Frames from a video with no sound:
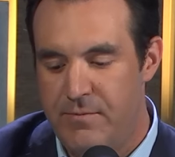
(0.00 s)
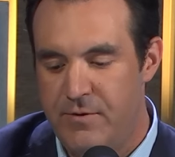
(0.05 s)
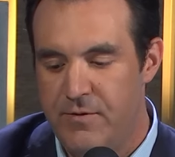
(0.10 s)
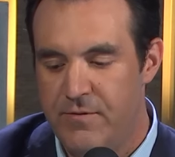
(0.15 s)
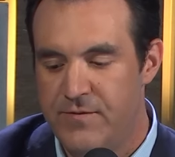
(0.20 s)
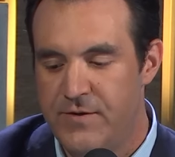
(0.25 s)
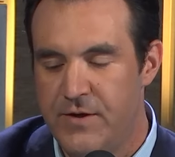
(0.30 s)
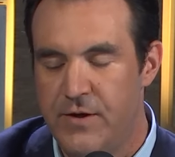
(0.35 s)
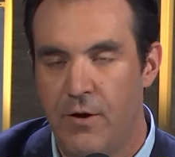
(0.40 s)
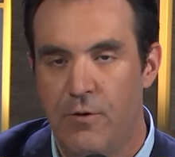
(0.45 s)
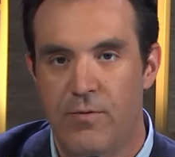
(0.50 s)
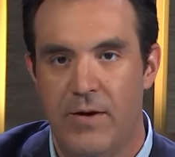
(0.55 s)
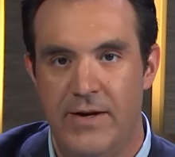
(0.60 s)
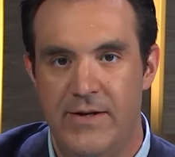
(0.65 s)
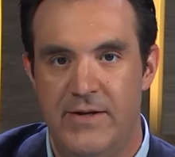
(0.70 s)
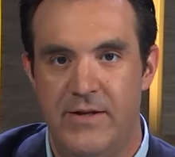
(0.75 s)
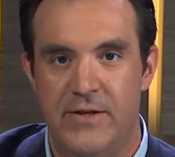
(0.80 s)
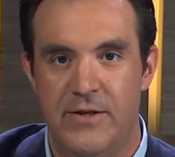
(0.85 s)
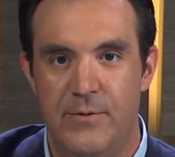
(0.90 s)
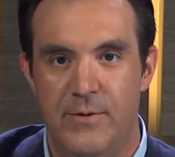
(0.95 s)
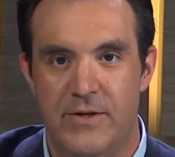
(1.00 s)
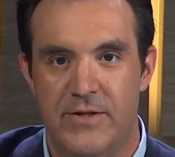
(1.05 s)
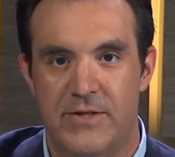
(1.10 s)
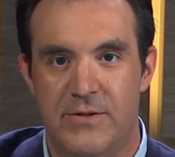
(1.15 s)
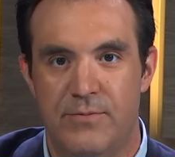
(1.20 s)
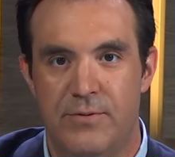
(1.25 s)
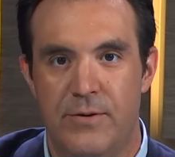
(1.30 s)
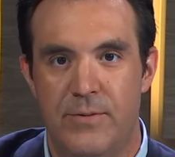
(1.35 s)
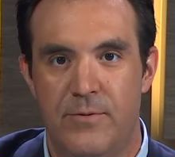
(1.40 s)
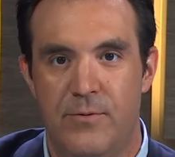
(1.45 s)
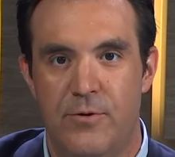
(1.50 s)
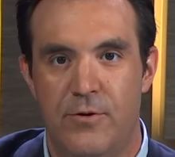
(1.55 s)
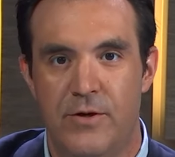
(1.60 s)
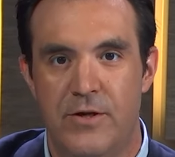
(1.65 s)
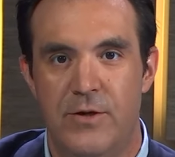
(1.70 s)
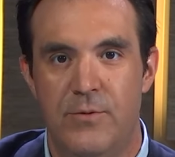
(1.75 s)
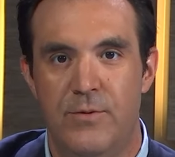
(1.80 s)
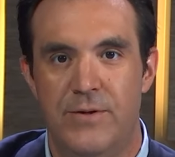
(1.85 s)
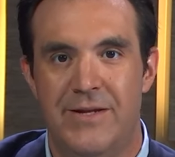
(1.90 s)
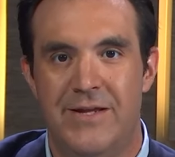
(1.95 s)
move to go right to the U.S. Supreme Court,
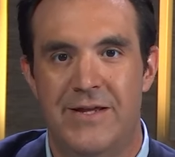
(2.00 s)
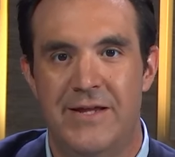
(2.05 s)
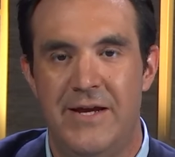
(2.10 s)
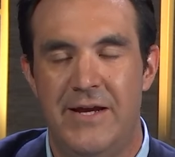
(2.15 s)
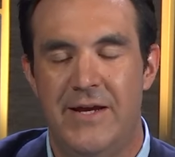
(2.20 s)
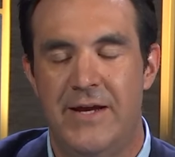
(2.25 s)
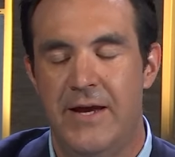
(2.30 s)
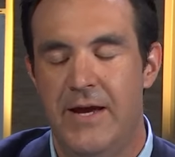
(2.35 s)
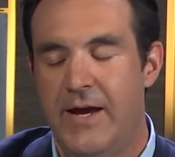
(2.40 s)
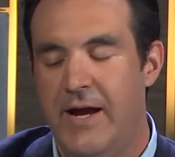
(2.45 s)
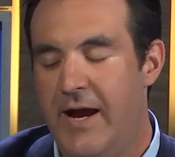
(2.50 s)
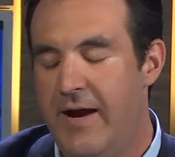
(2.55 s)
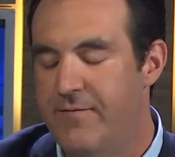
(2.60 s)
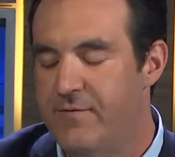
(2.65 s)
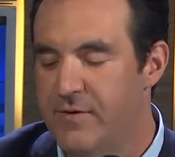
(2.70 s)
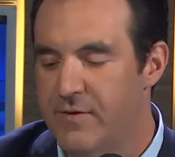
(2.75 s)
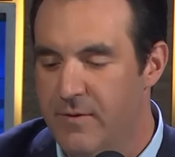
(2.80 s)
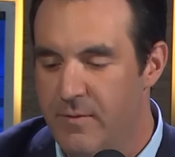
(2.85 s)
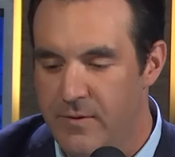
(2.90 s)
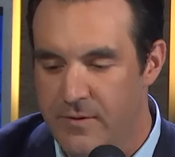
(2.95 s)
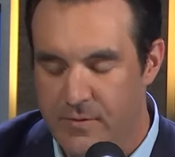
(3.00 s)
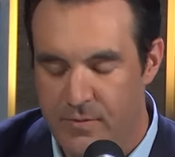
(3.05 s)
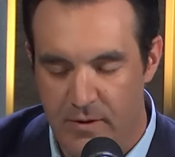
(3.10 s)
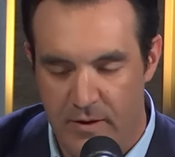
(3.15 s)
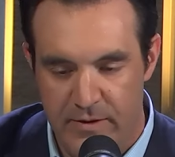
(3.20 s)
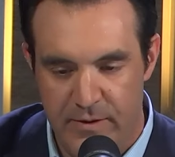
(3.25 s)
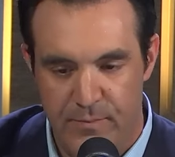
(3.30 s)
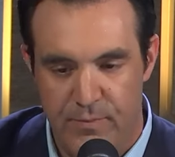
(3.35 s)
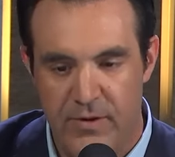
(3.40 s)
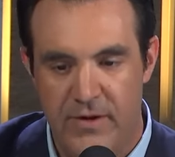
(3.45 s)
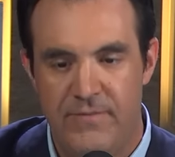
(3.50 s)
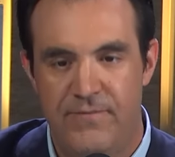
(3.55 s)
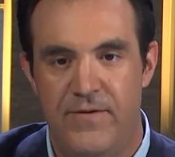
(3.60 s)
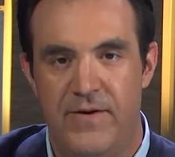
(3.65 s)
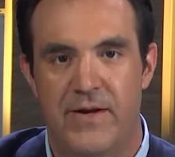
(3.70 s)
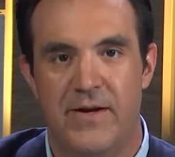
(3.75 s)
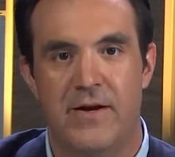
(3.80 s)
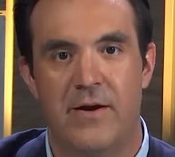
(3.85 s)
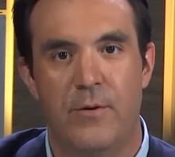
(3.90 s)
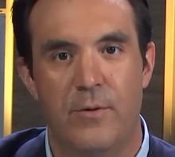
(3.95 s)
you would think, after going through all the
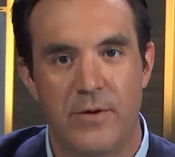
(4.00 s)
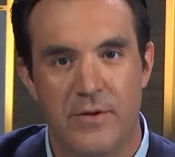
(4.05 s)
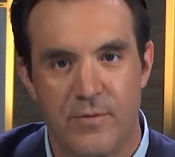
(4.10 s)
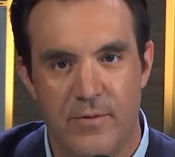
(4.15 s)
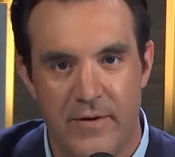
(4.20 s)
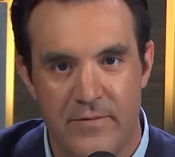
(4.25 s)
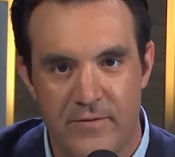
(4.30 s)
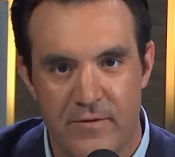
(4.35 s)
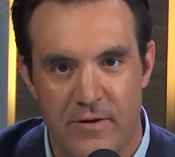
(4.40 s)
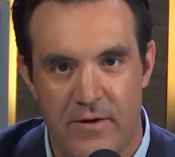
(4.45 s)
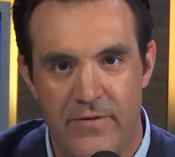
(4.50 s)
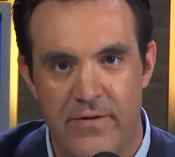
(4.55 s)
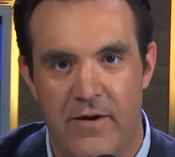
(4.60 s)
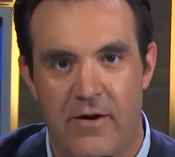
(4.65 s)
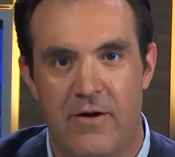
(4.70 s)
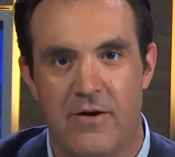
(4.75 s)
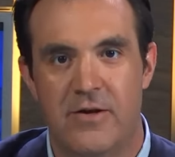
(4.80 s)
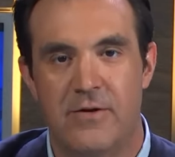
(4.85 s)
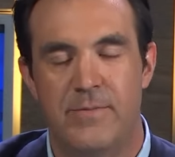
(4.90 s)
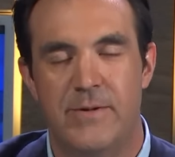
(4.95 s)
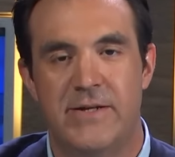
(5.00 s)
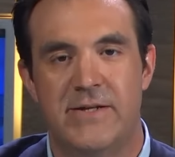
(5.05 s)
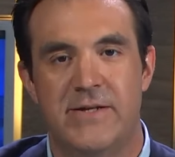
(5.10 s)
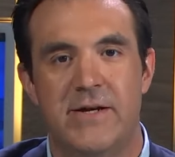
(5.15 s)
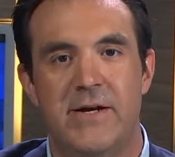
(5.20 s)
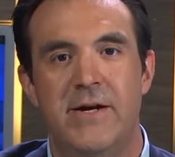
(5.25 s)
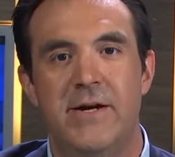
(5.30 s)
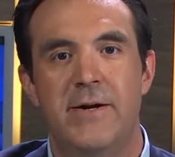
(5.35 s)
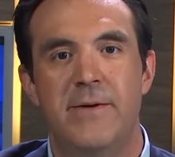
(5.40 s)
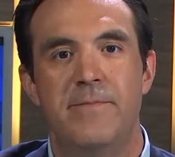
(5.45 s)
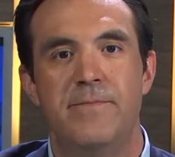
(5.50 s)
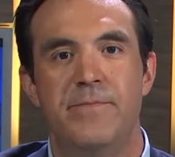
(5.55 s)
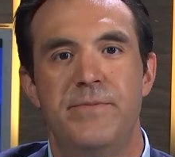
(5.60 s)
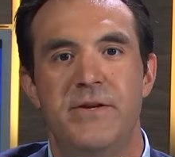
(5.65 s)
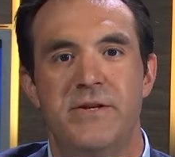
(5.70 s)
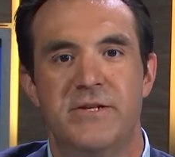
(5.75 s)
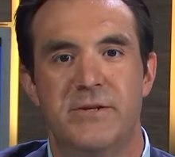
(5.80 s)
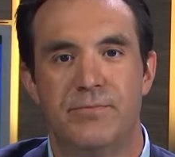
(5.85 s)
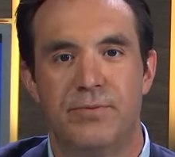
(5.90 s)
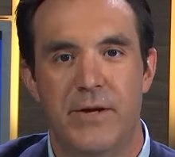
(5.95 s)
briefing and going through after all the arguments,
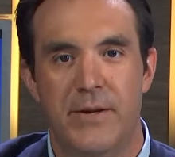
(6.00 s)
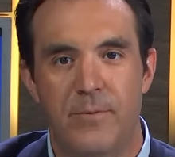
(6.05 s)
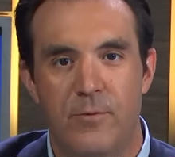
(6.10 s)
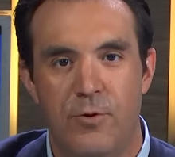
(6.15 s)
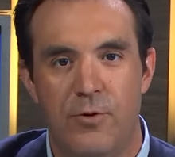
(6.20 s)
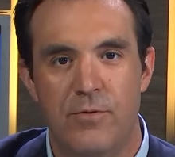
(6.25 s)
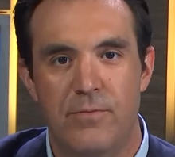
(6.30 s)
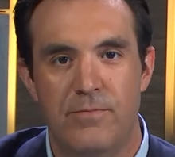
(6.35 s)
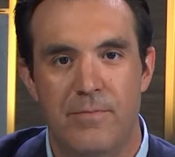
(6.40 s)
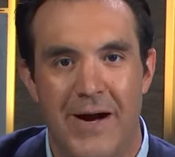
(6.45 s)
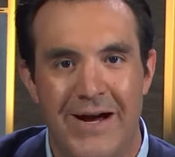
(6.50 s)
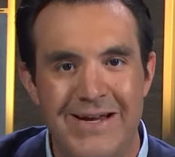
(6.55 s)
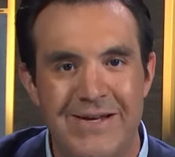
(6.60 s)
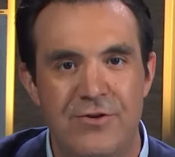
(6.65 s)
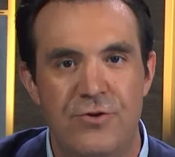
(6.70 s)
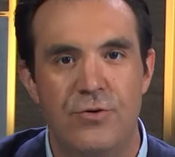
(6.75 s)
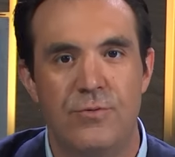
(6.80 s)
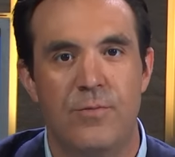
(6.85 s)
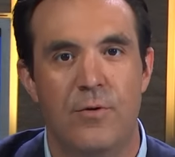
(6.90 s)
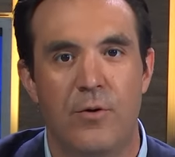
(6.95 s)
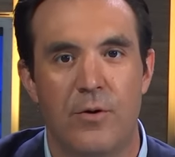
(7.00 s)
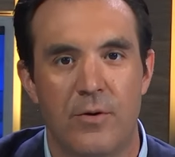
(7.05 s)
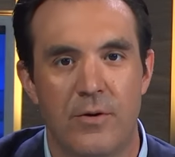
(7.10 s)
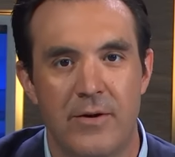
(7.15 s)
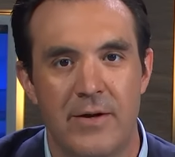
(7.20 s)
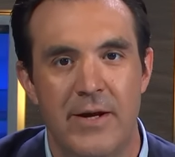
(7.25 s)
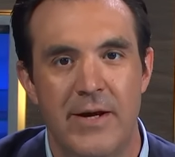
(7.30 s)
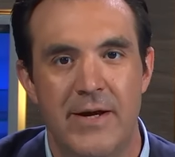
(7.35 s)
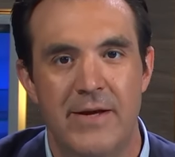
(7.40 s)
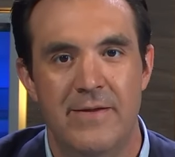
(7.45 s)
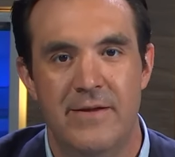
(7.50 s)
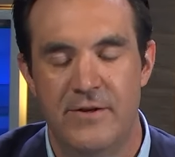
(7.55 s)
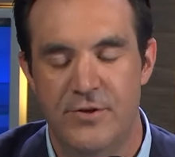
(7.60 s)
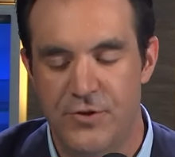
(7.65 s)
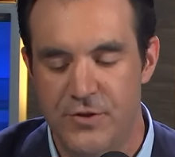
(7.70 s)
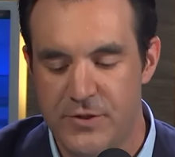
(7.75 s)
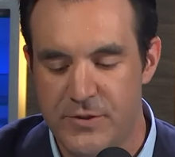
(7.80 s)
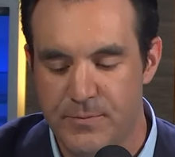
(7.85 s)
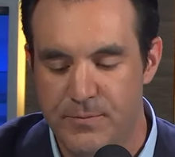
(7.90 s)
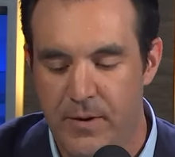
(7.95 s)
the Supreme Court might do more than
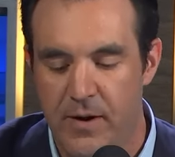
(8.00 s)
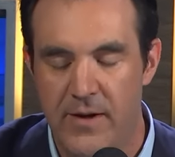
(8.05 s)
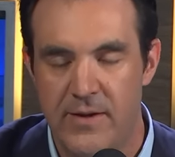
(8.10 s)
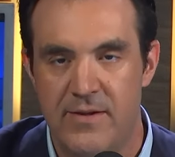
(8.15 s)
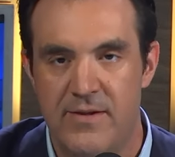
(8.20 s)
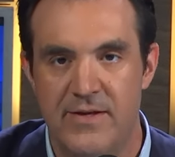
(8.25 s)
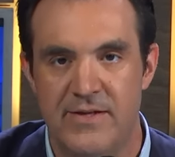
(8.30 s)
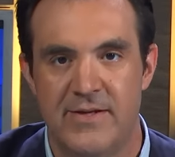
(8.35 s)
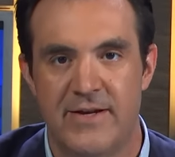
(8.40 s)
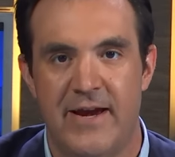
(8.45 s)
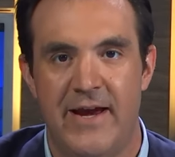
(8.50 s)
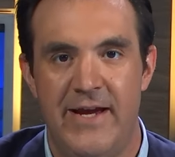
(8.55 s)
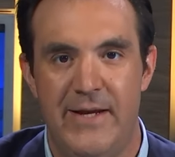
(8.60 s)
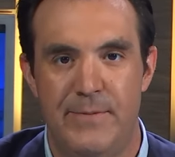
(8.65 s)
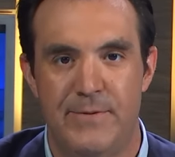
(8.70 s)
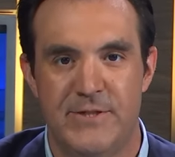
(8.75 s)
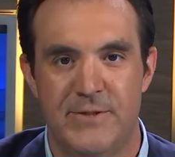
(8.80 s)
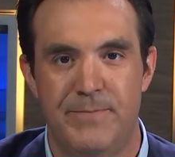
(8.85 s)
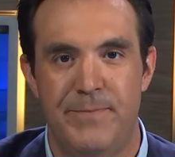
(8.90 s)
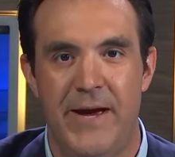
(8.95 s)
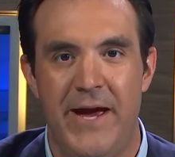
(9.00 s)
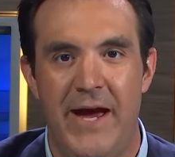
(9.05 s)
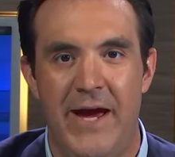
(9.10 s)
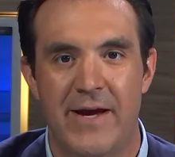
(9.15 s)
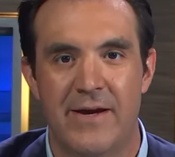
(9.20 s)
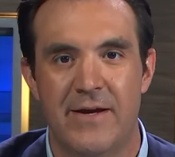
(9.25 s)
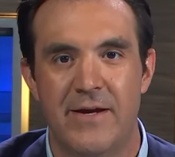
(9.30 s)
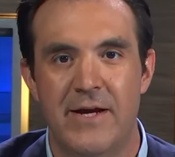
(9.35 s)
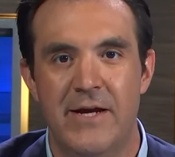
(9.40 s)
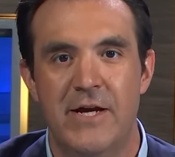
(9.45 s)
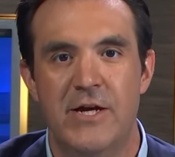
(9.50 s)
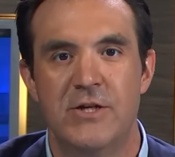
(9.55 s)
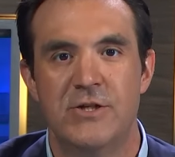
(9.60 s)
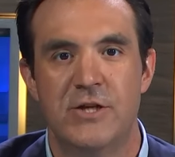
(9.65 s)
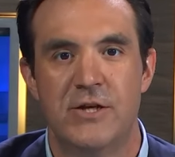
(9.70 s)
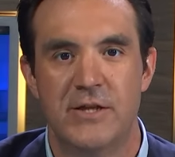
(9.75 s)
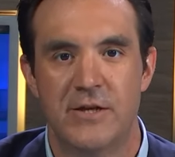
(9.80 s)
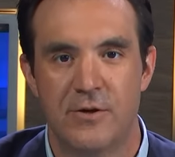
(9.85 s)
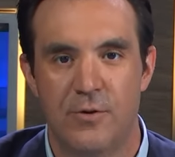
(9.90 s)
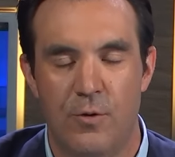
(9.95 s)
just punt this case back
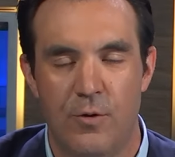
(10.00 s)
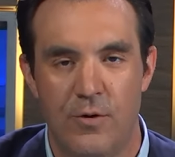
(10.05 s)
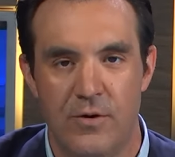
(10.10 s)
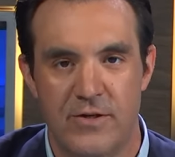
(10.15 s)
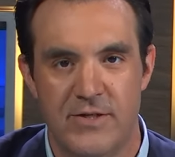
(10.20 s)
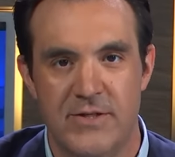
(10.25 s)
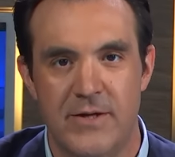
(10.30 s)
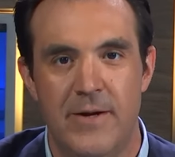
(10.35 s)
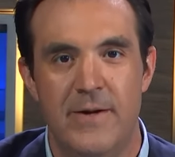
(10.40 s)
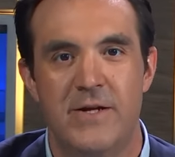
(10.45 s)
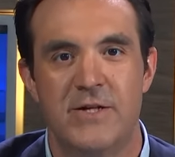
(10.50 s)
to the courts.